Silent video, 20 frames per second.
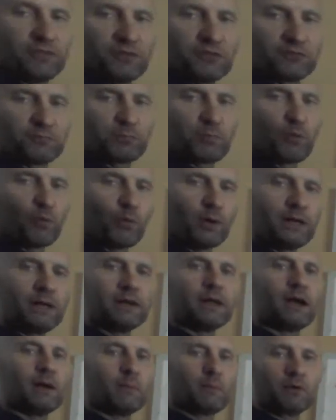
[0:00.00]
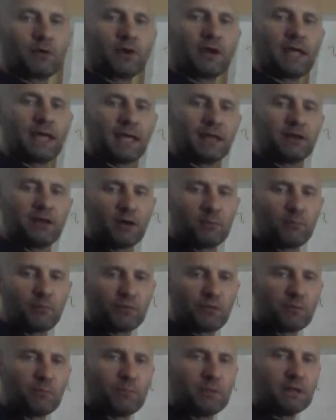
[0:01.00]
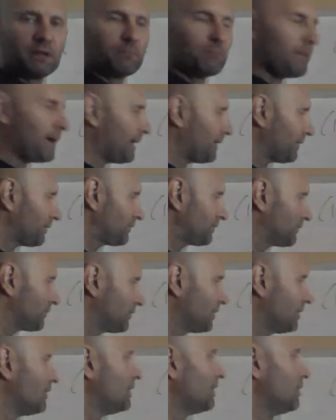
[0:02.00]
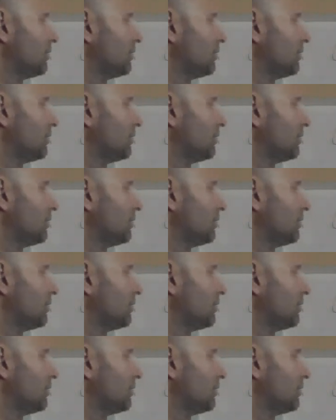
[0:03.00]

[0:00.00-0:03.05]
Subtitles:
at this point, I'm going to end up with a big mess.